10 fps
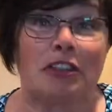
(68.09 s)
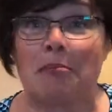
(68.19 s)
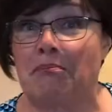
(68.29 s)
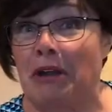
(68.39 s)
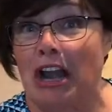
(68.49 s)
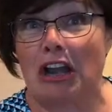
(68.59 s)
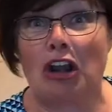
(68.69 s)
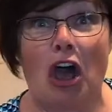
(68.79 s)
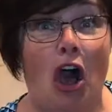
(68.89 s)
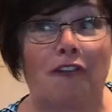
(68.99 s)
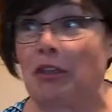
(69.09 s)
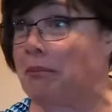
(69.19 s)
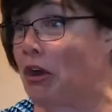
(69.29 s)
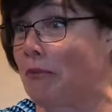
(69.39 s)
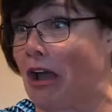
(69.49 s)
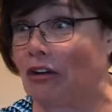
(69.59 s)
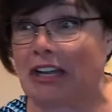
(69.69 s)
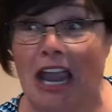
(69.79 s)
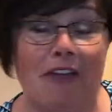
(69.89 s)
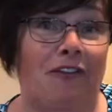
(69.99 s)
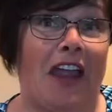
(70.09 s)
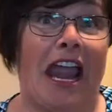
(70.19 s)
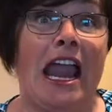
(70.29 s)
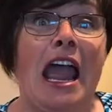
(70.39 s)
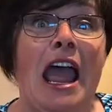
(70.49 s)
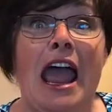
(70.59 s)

The Burn Loft, the Bear Mountain Cafe.